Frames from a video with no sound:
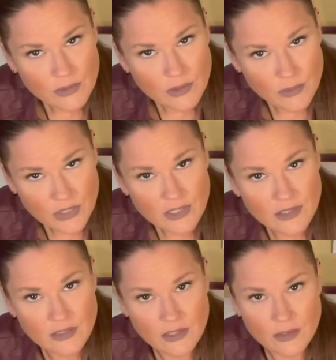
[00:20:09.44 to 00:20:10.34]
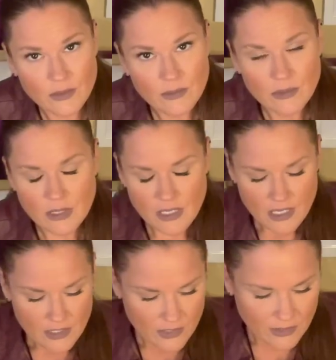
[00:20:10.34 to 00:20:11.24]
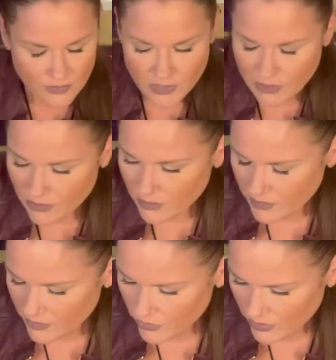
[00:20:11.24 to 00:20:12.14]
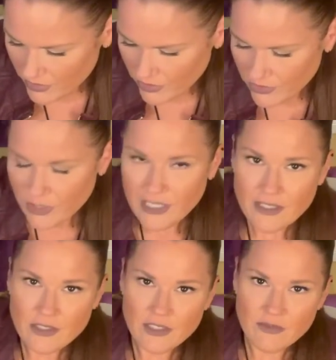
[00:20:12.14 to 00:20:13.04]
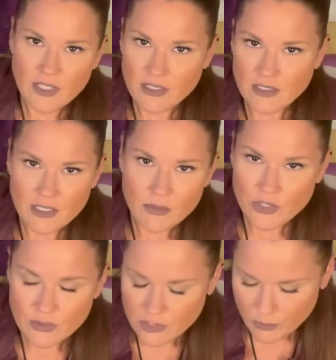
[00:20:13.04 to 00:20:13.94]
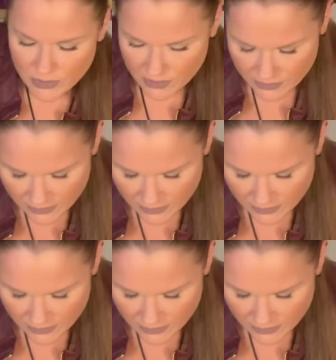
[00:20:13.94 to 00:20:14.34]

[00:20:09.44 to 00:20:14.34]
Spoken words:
In which case, I'll tell you. So if you're here looking to trash on your ex and to validate what you experienced,